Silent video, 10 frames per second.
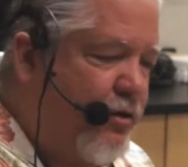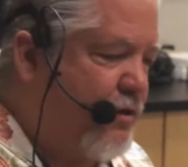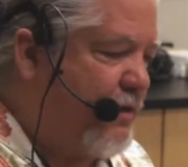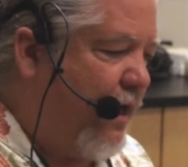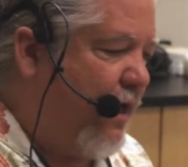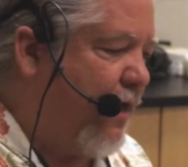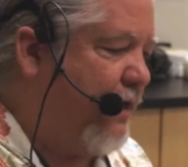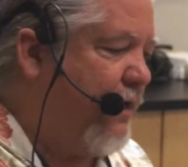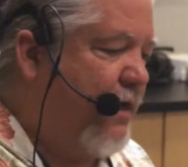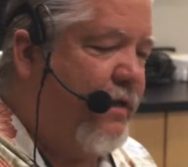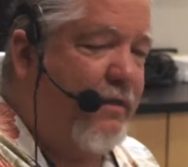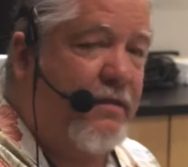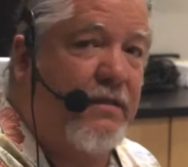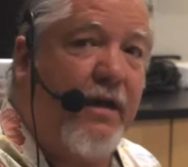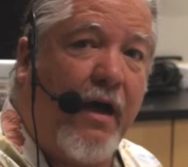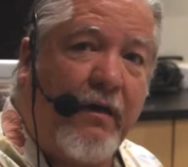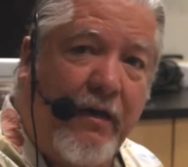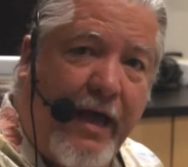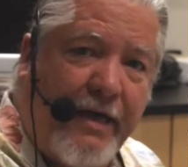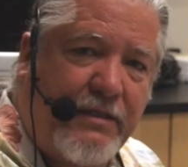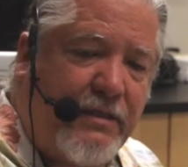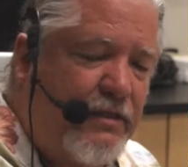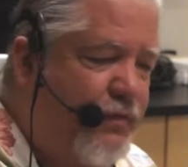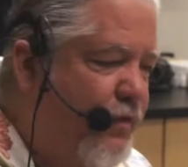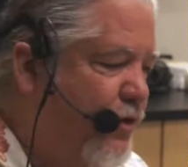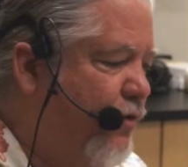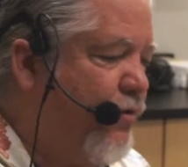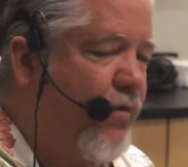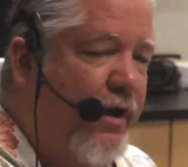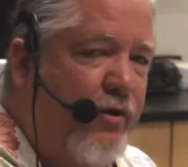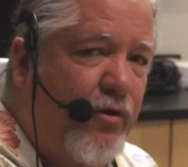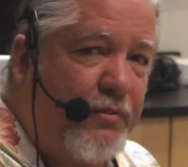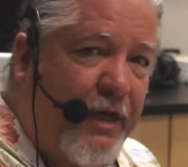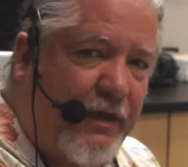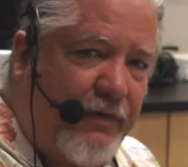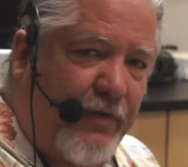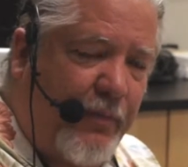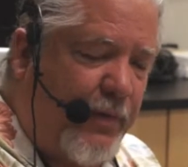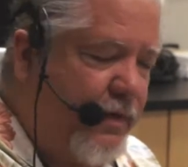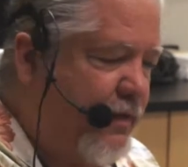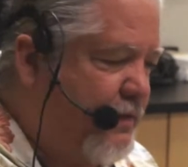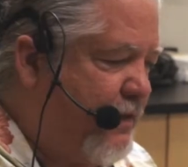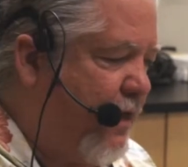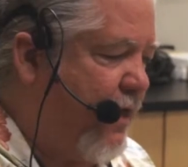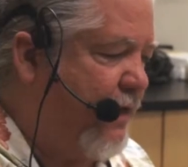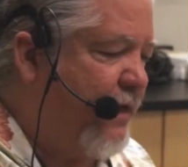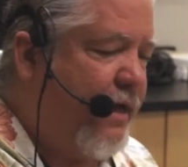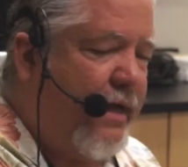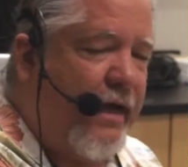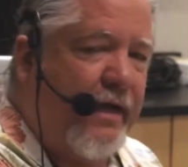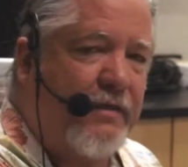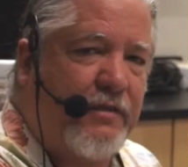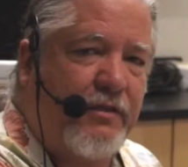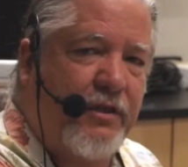your slide. This is not a license for you to run your objective up into the slide. It's